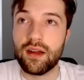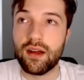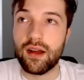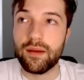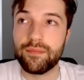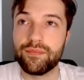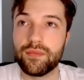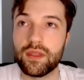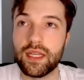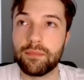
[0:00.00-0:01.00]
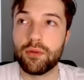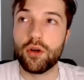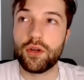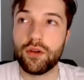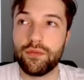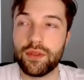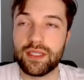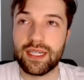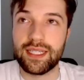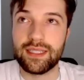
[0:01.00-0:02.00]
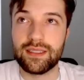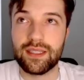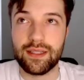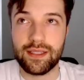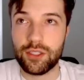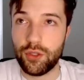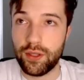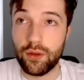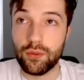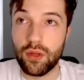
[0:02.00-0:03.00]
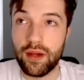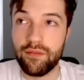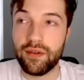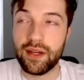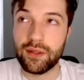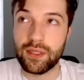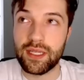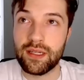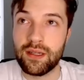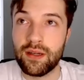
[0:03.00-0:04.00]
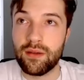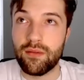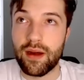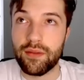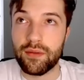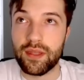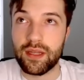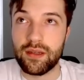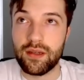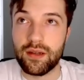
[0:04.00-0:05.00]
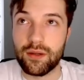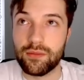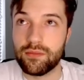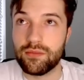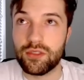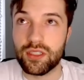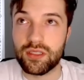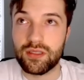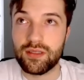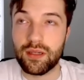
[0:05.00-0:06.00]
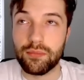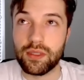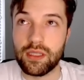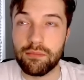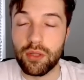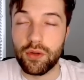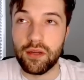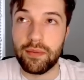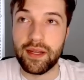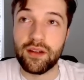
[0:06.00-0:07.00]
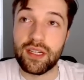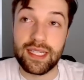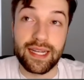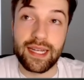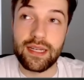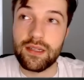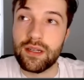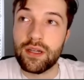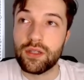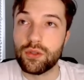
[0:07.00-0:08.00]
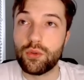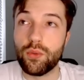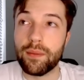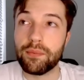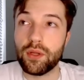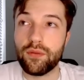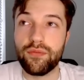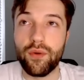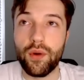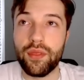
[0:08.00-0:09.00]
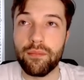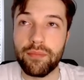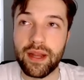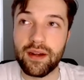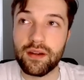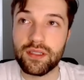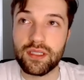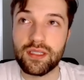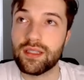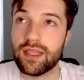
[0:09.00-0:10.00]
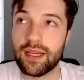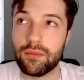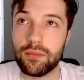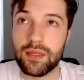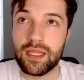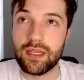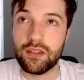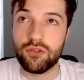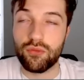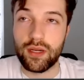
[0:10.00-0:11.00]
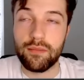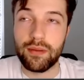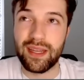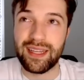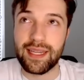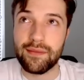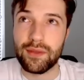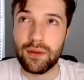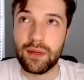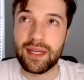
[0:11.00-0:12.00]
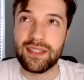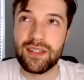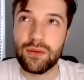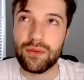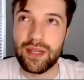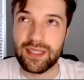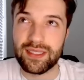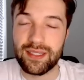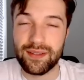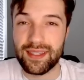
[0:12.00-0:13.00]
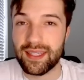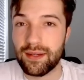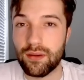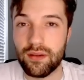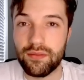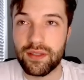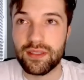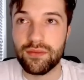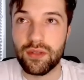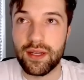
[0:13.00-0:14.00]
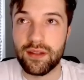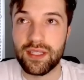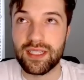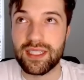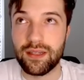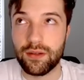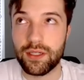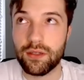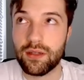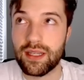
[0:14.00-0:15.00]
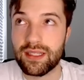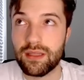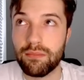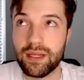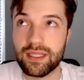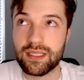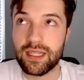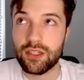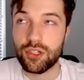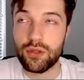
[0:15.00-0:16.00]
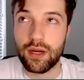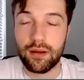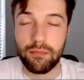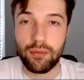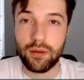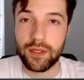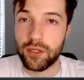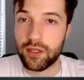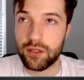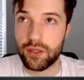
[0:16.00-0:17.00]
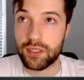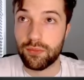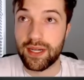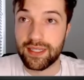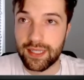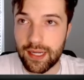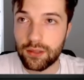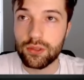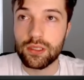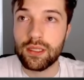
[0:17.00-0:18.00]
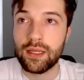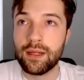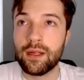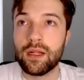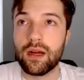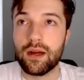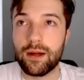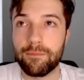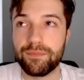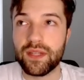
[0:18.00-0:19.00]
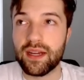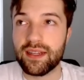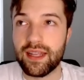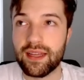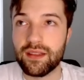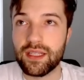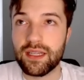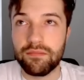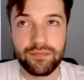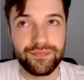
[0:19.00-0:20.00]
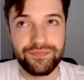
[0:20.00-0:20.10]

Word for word: Um, Nick Broker for the Titans, at least you're going O-line finally, rather than, you know, just completely blowing a pick on a tight end. Luke Whippler for the Bears. That would be a dream pick, even though I don't necessarily think offensive line on the interior is the biggest issue. I'd probably try to address right tackle. Um, Dion Henley,